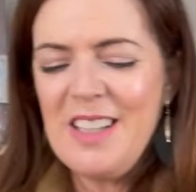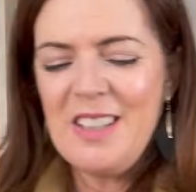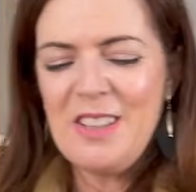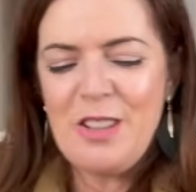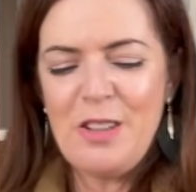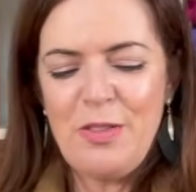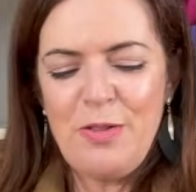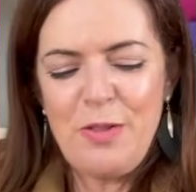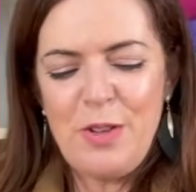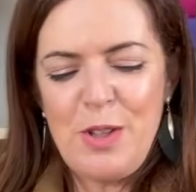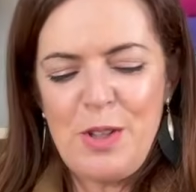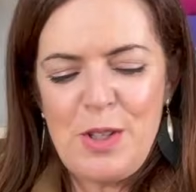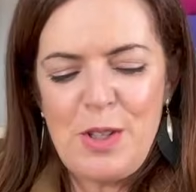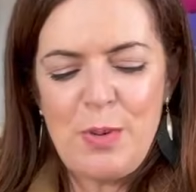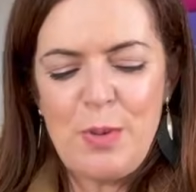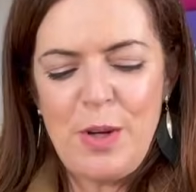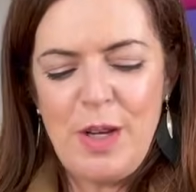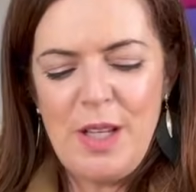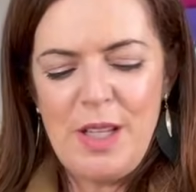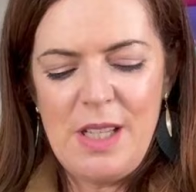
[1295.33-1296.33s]
The
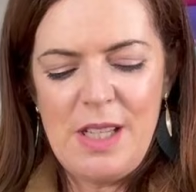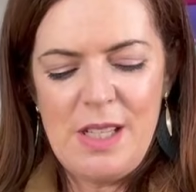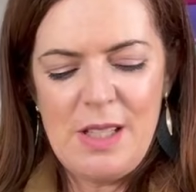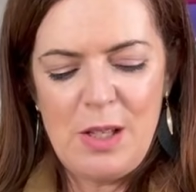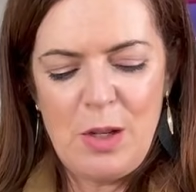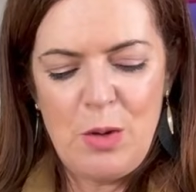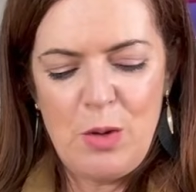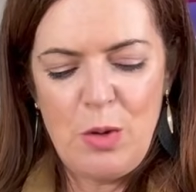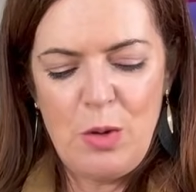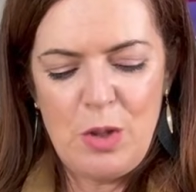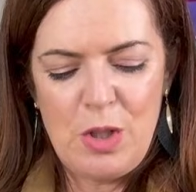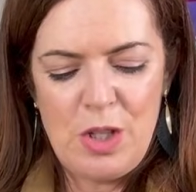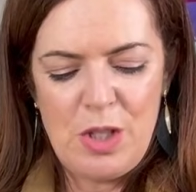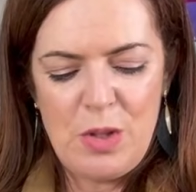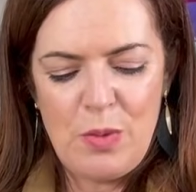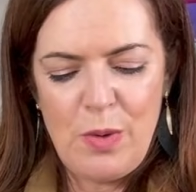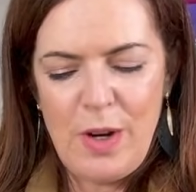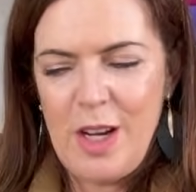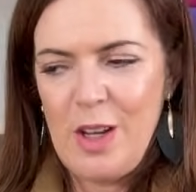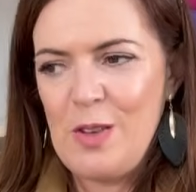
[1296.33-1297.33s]
first one is a
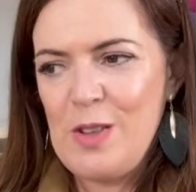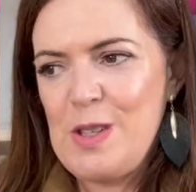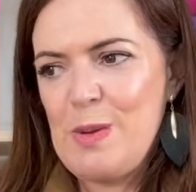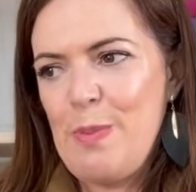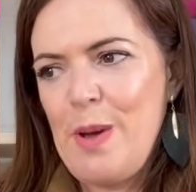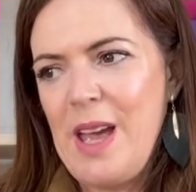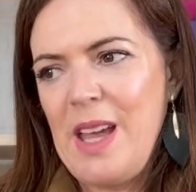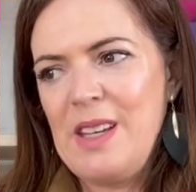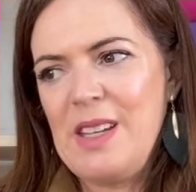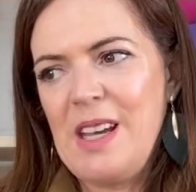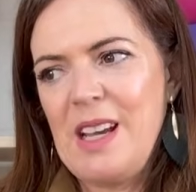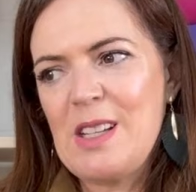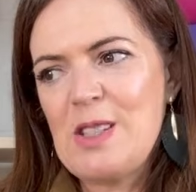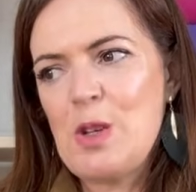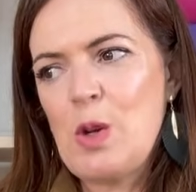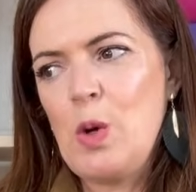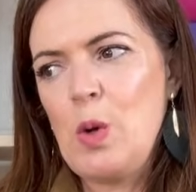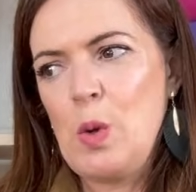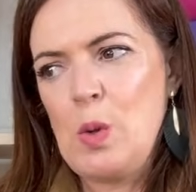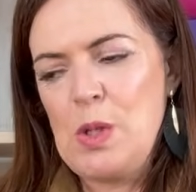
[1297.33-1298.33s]
gorgeous rayon spandex
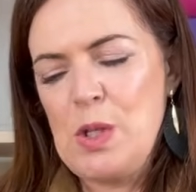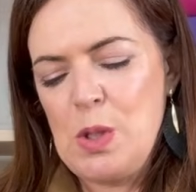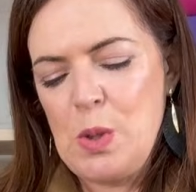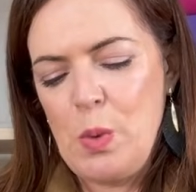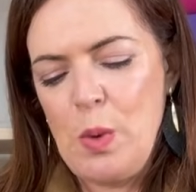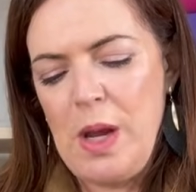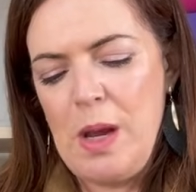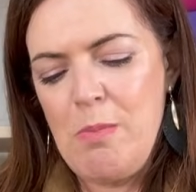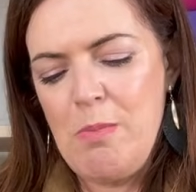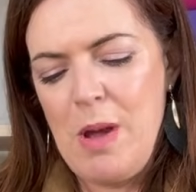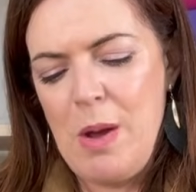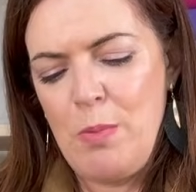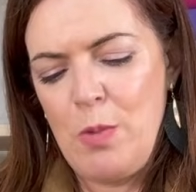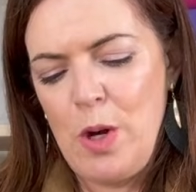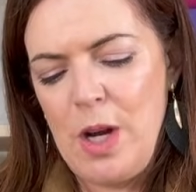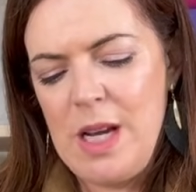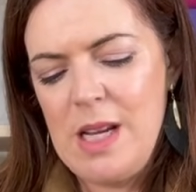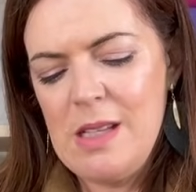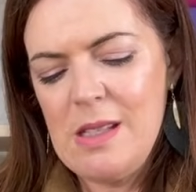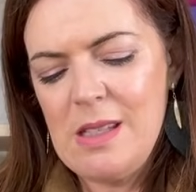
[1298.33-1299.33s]
called Sweet
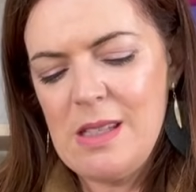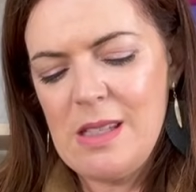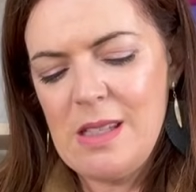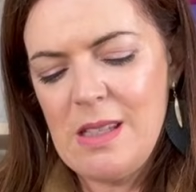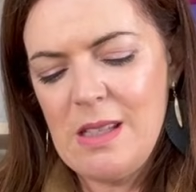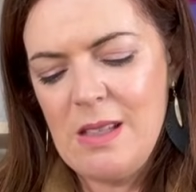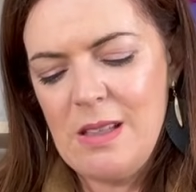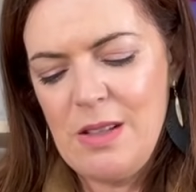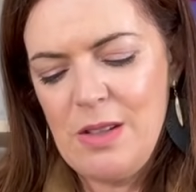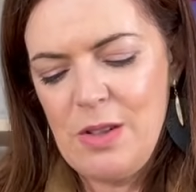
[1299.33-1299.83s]
Memories.